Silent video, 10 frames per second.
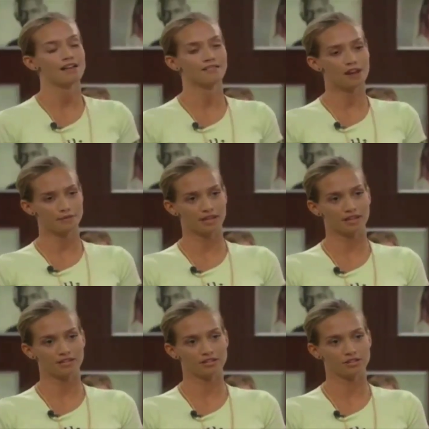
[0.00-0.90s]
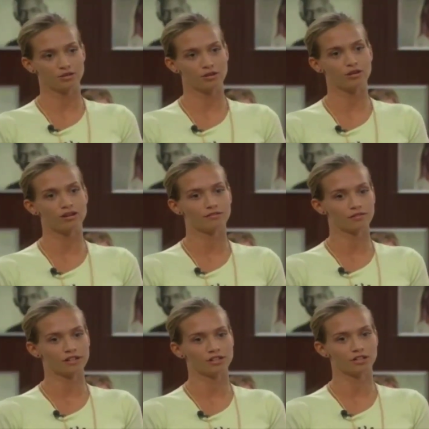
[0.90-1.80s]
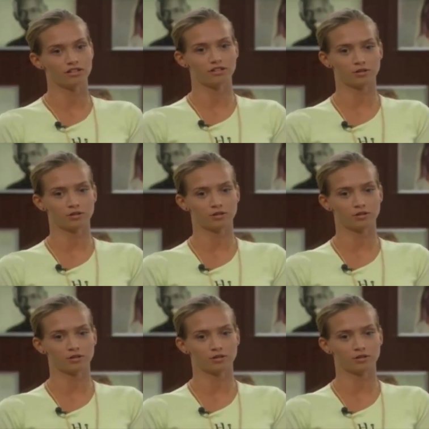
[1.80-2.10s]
I've nominated the duo of Rachel